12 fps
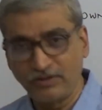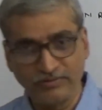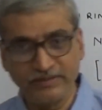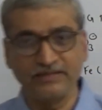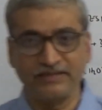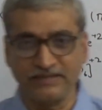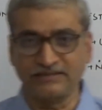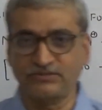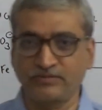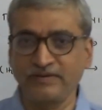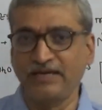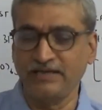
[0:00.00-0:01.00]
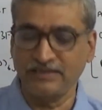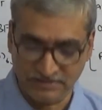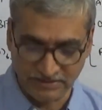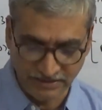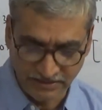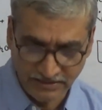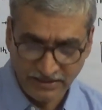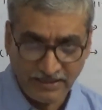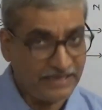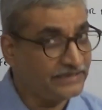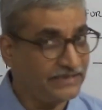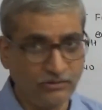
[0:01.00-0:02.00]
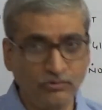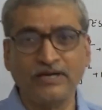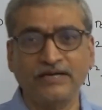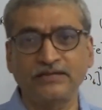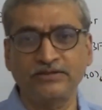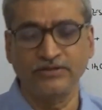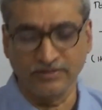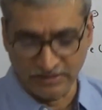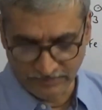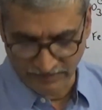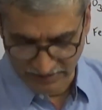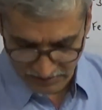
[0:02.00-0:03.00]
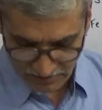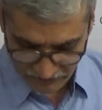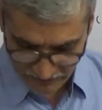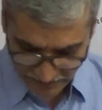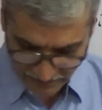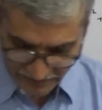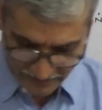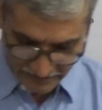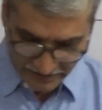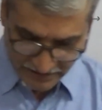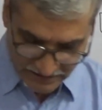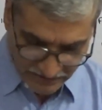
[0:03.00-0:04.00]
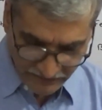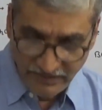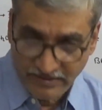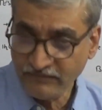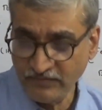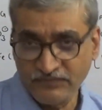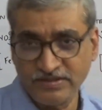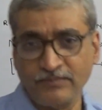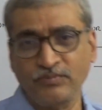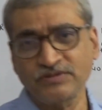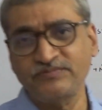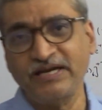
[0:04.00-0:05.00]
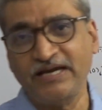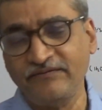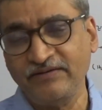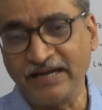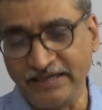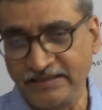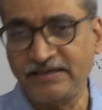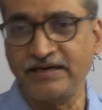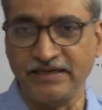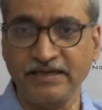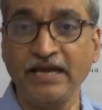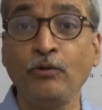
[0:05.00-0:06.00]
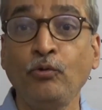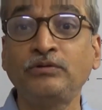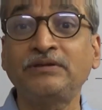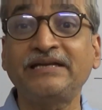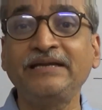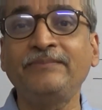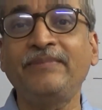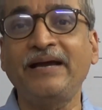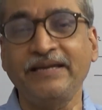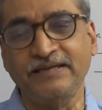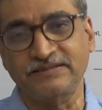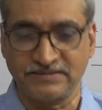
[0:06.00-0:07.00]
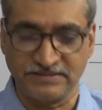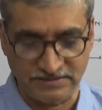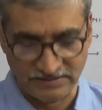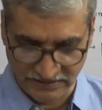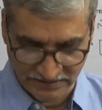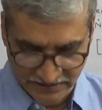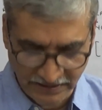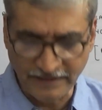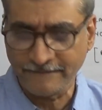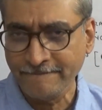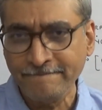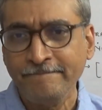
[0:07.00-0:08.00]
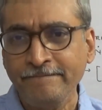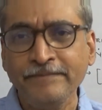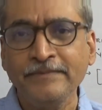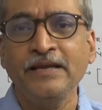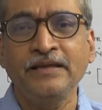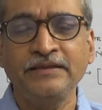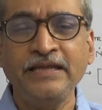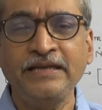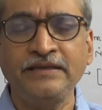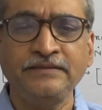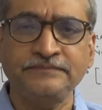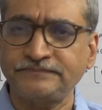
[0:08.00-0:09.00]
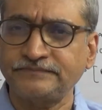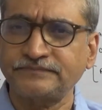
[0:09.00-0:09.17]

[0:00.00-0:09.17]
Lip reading: doing the test? So we'll understand and then look at the theory part of it. See, we suppose we have nitrate, NO3 minus. This is clear. Then